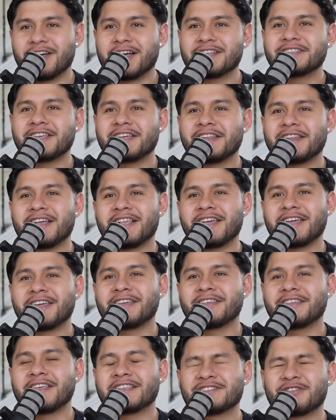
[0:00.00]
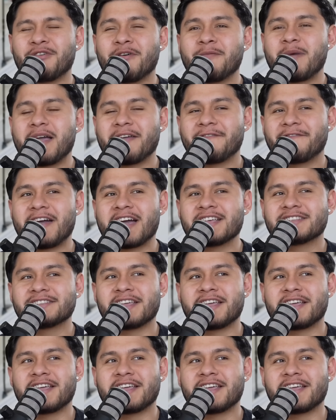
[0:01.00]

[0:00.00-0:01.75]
no, I said, like, it's going by fast.